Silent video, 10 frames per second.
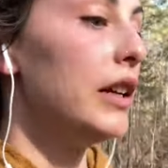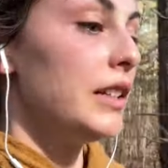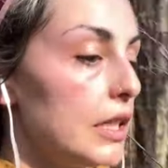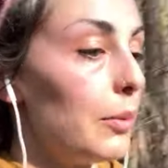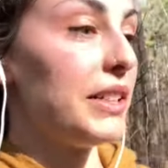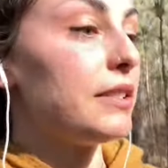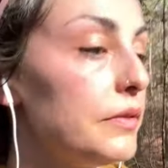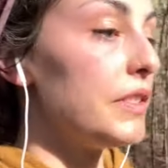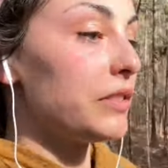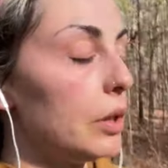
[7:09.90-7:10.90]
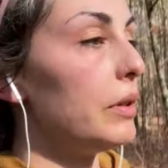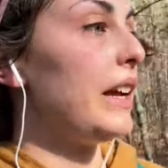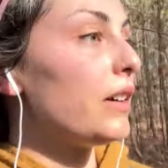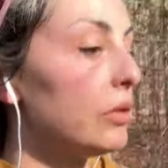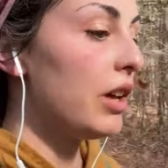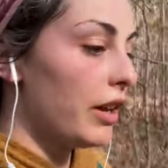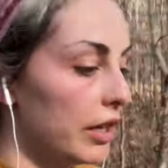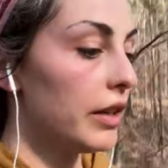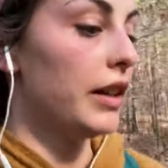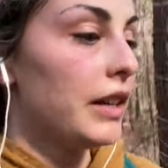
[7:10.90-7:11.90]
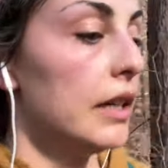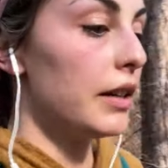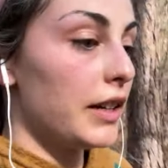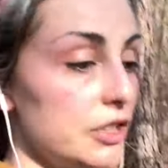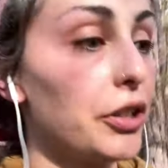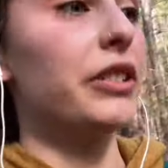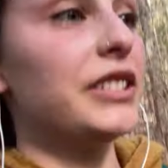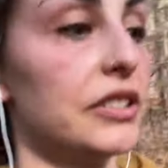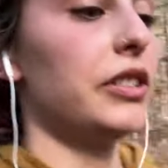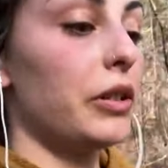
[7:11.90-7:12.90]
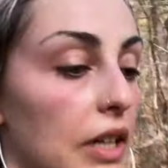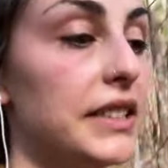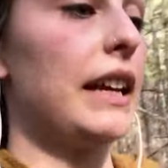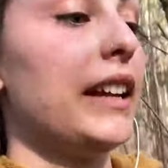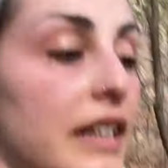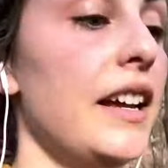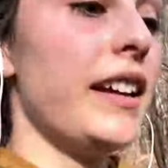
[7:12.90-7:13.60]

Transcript: tell myself to slow down. Adrenaline's still on 10.